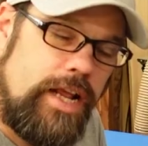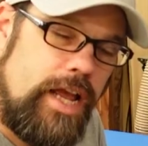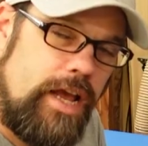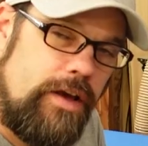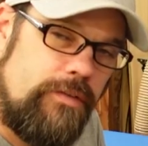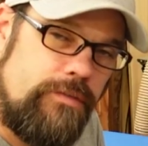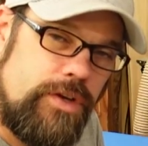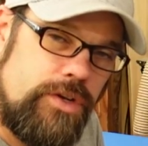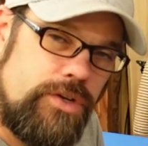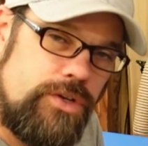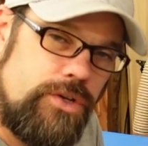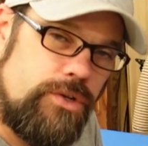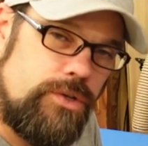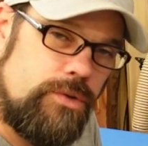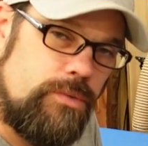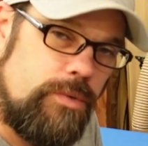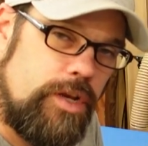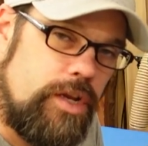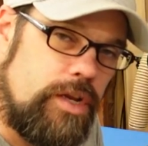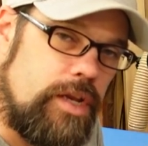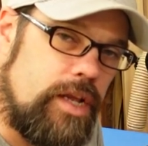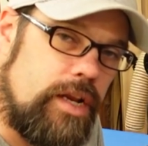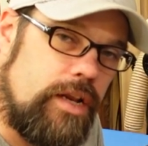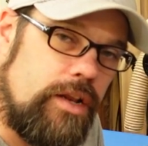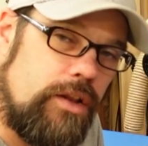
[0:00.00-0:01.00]
gonna have issues
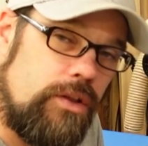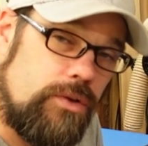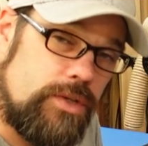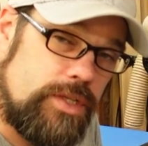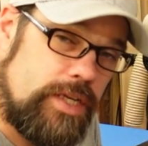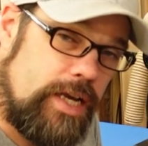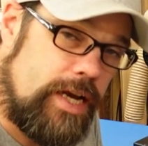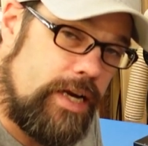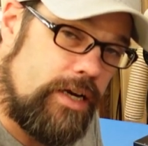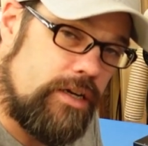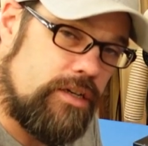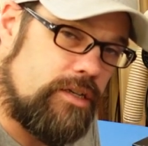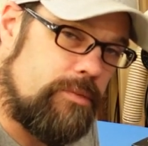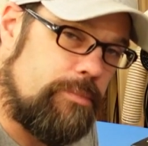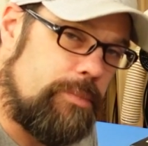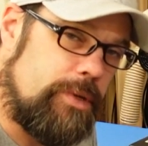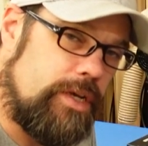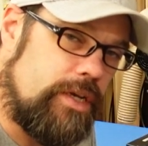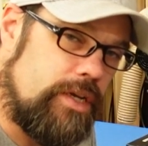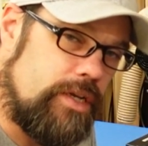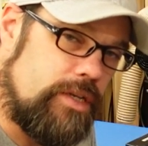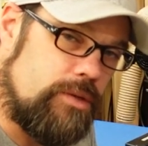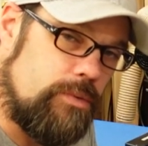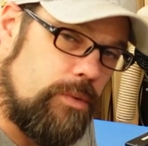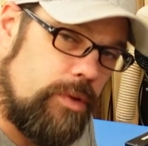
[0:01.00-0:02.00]
when you get into those higher
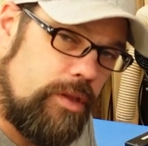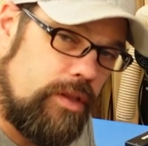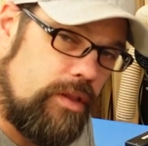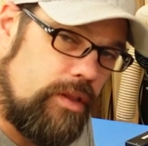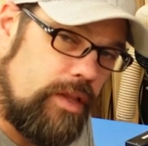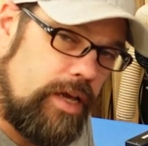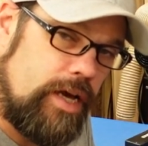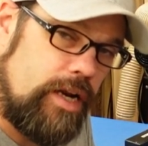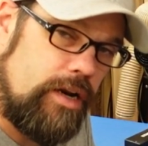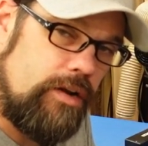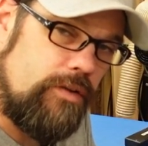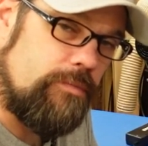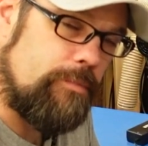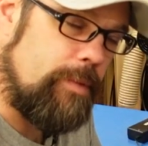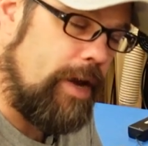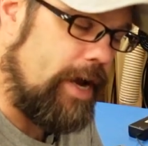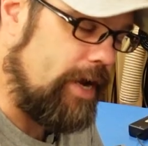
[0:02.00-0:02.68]
speeds with a lot of